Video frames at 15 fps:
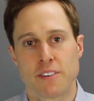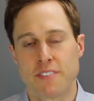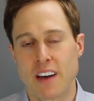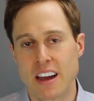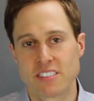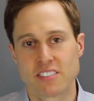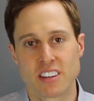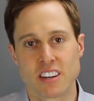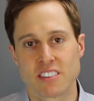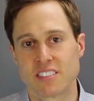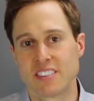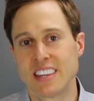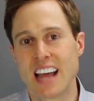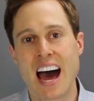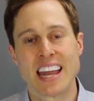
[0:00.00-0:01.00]
device that is
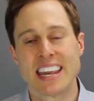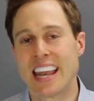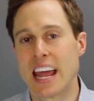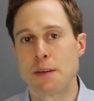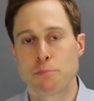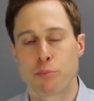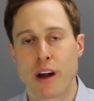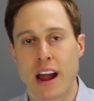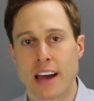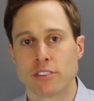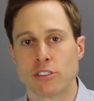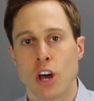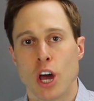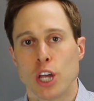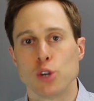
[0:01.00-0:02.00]
not name
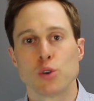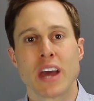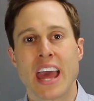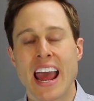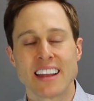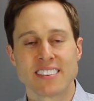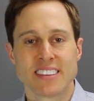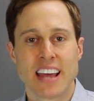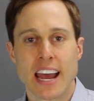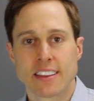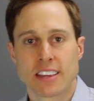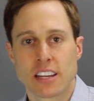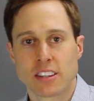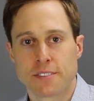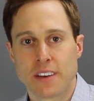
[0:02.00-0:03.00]
brand, you can't take
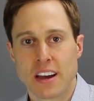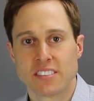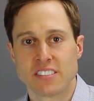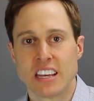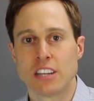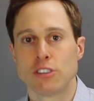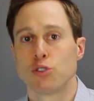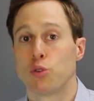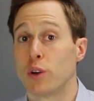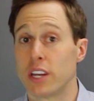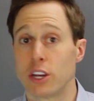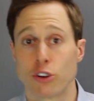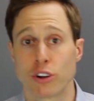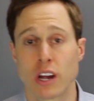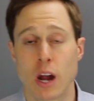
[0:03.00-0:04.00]
that device into a
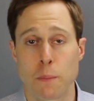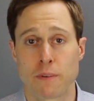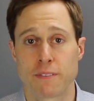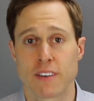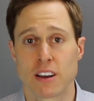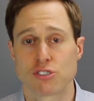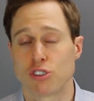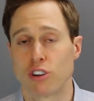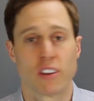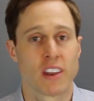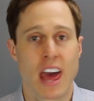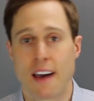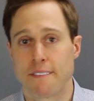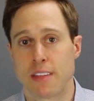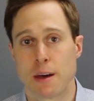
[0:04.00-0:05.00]
hearing care professional and
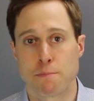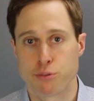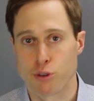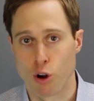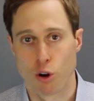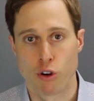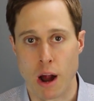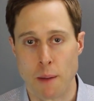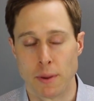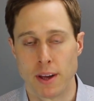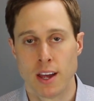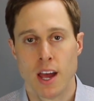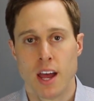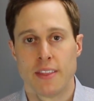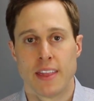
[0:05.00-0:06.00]
have them program it.
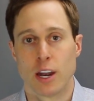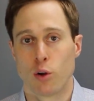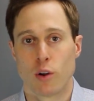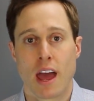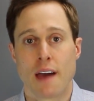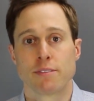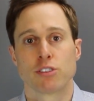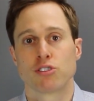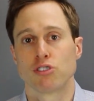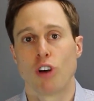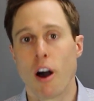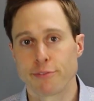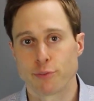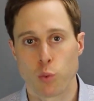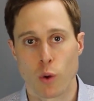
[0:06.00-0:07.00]
They don't have the
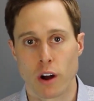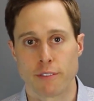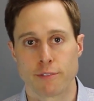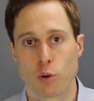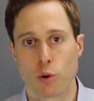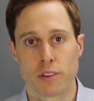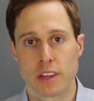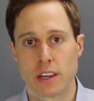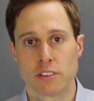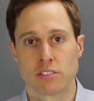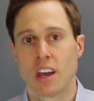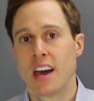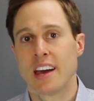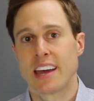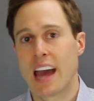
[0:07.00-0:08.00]
software for
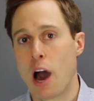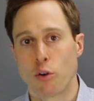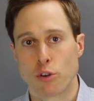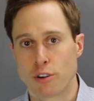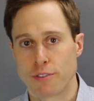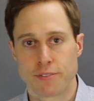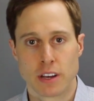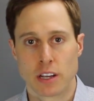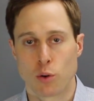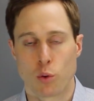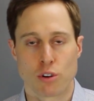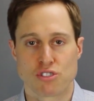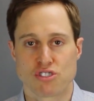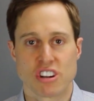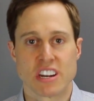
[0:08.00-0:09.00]
these counterfeit
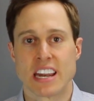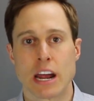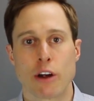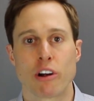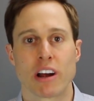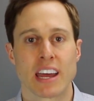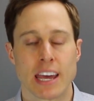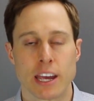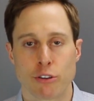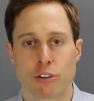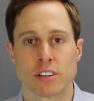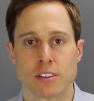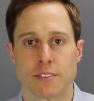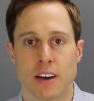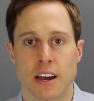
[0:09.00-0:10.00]
or generic
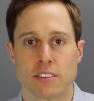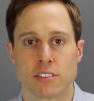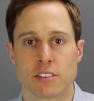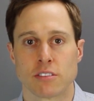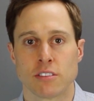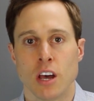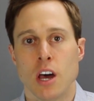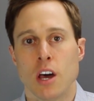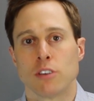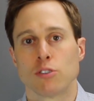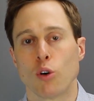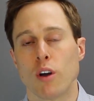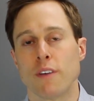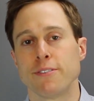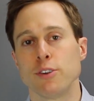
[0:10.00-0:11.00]
hearing devices.
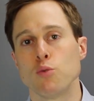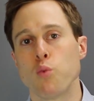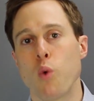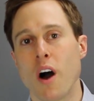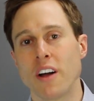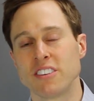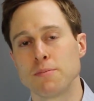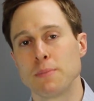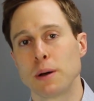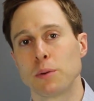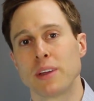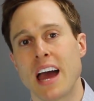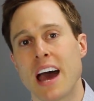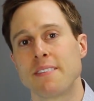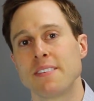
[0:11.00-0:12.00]
So if you want to be
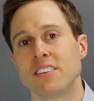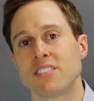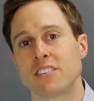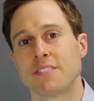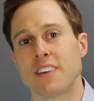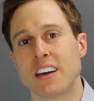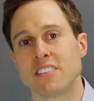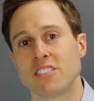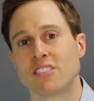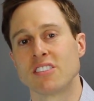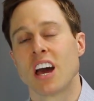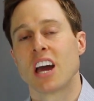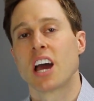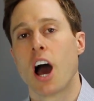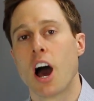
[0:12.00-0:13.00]
able to have these devices
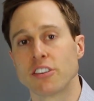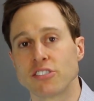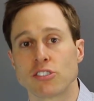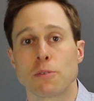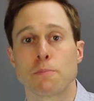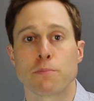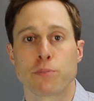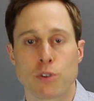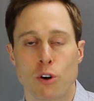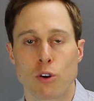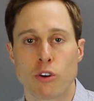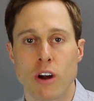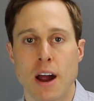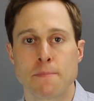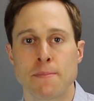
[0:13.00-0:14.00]
custom custom
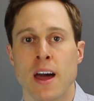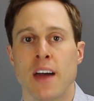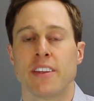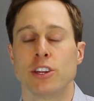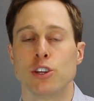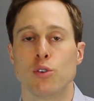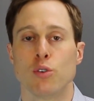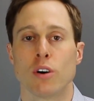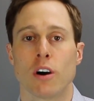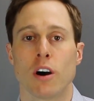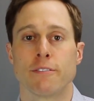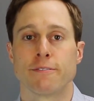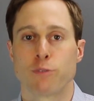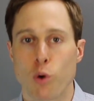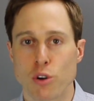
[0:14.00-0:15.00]
program, then you
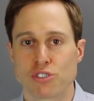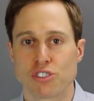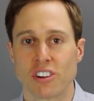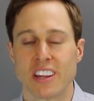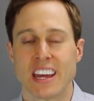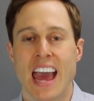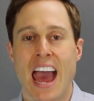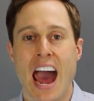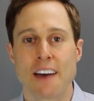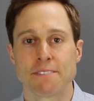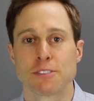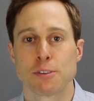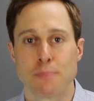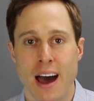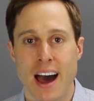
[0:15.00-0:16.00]
unfortunately
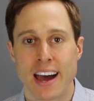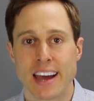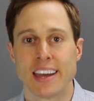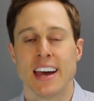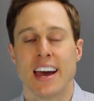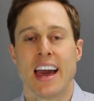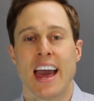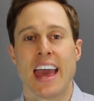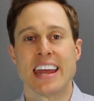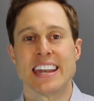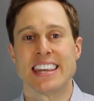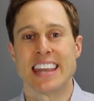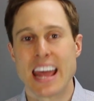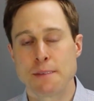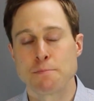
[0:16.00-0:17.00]
have to buy a
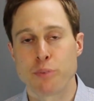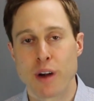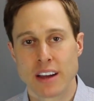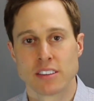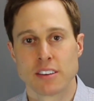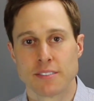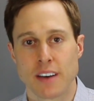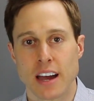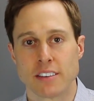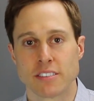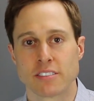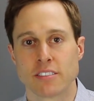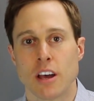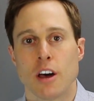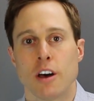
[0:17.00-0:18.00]
name brand
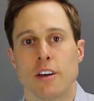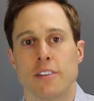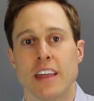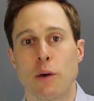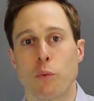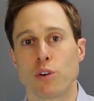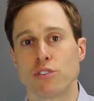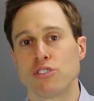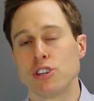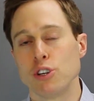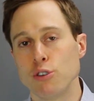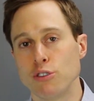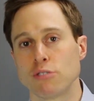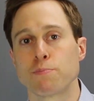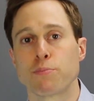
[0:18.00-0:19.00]
device that was
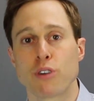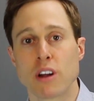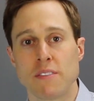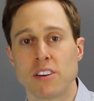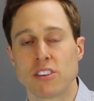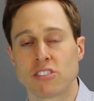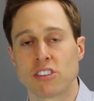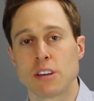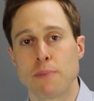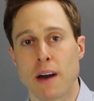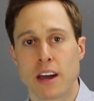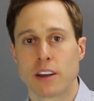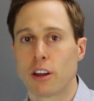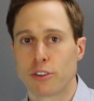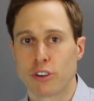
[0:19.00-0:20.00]
used previously
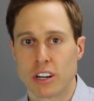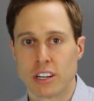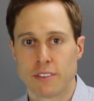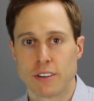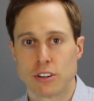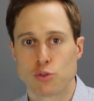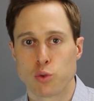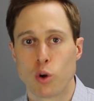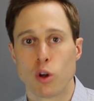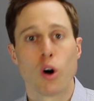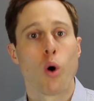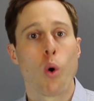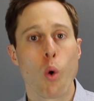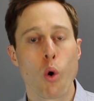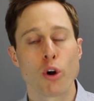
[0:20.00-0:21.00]
by another
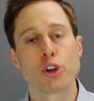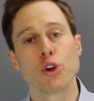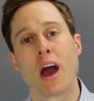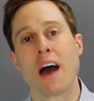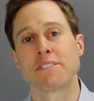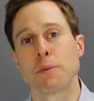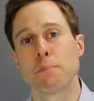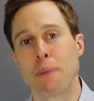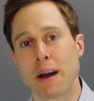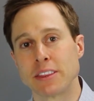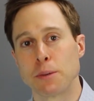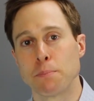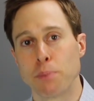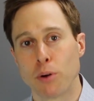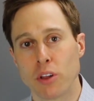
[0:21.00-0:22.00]
individual, or you have to bite
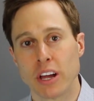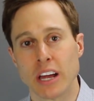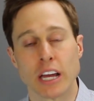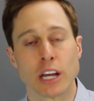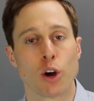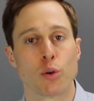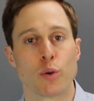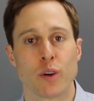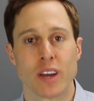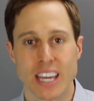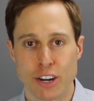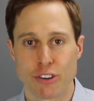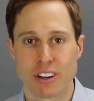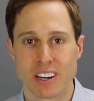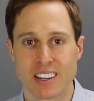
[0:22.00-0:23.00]
the bullet and go to a
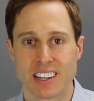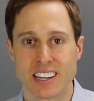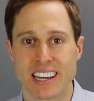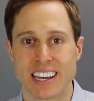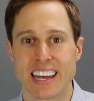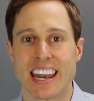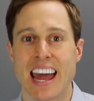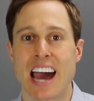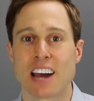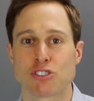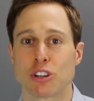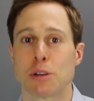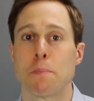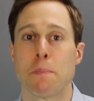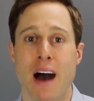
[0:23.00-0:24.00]
hearing clinic and
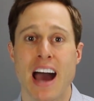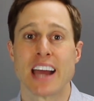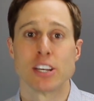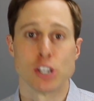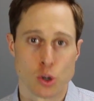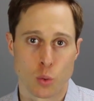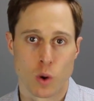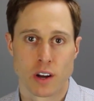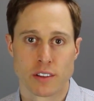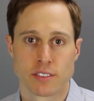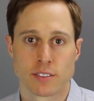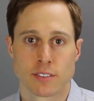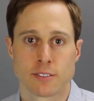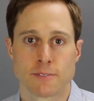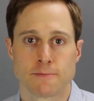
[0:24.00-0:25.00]
actually buy new ones.